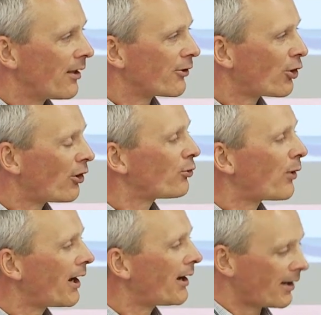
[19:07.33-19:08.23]
The current
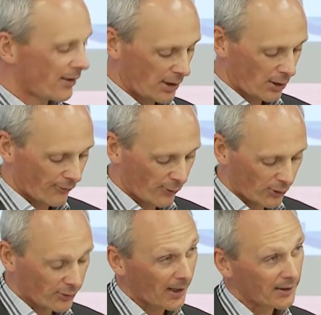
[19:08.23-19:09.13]
way of
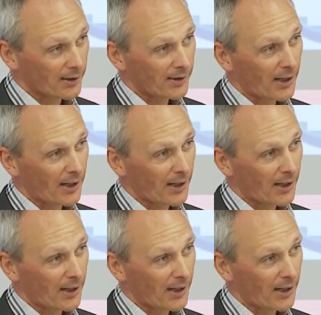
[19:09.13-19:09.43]
automating